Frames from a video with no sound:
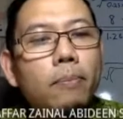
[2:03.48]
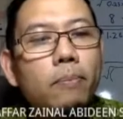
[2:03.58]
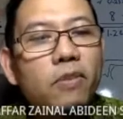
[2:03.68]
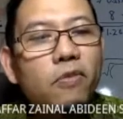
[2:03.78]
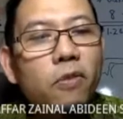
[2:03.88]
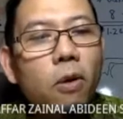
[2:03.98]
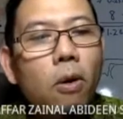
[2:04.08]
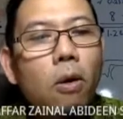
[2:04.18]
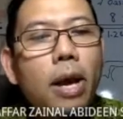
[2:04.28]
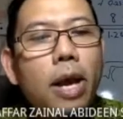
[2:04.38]

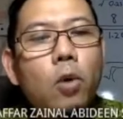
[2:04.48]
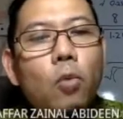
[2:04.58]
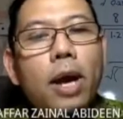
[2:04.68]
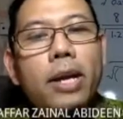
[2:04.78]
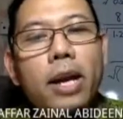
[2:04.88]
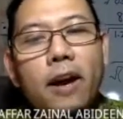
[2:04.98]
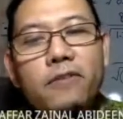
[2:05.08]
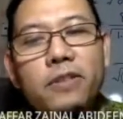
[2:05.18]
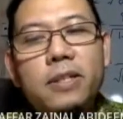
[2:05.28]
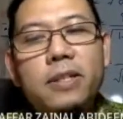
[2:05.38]
before and 1
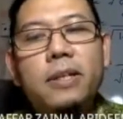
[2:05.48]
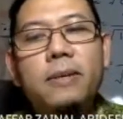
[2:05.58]
after.